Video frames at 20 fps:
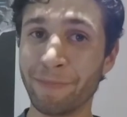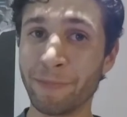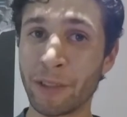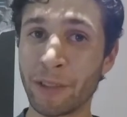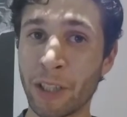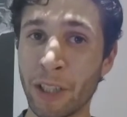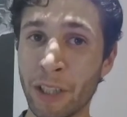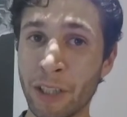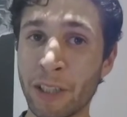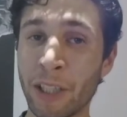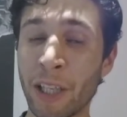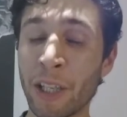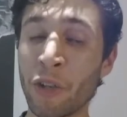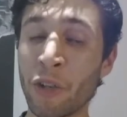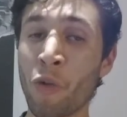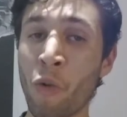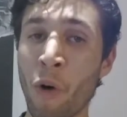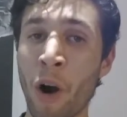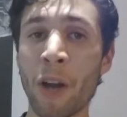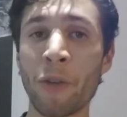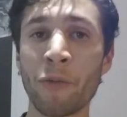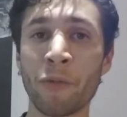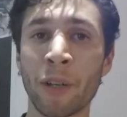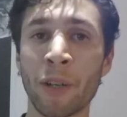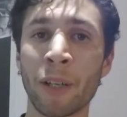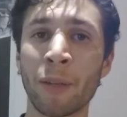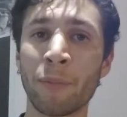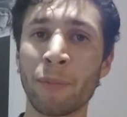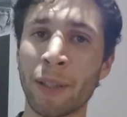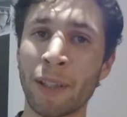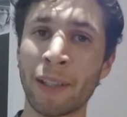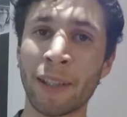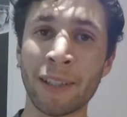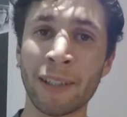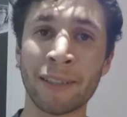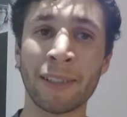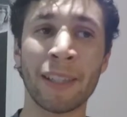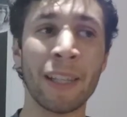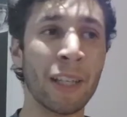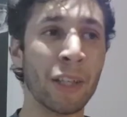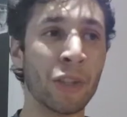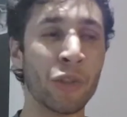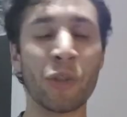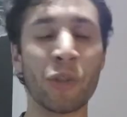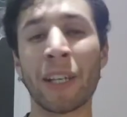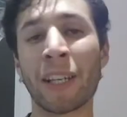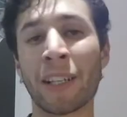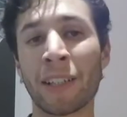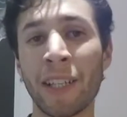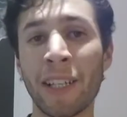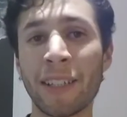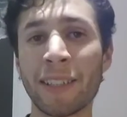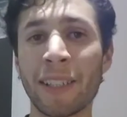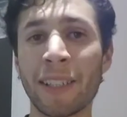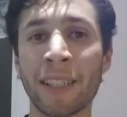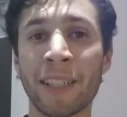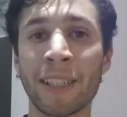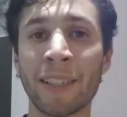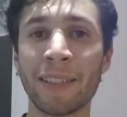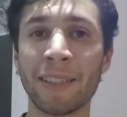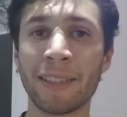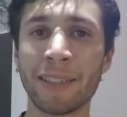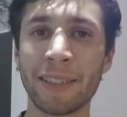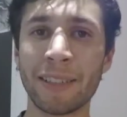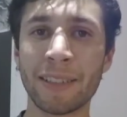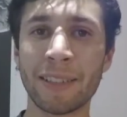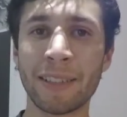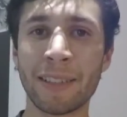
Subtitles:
continue on running because you neglected it,